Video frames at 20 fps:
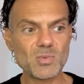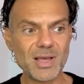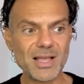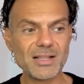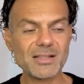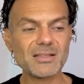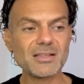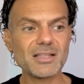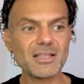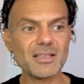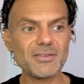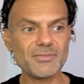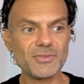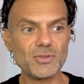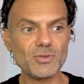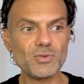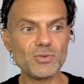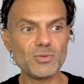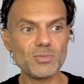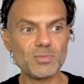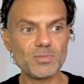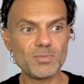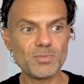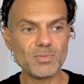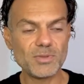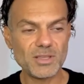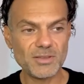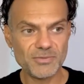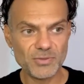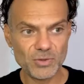Well, if you
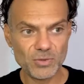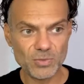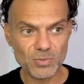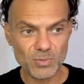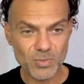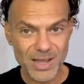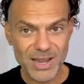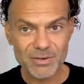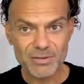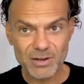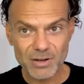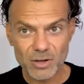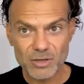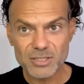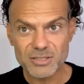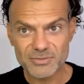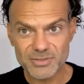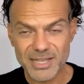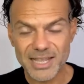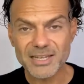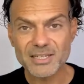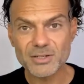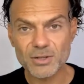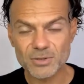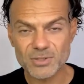if you wear a lot of that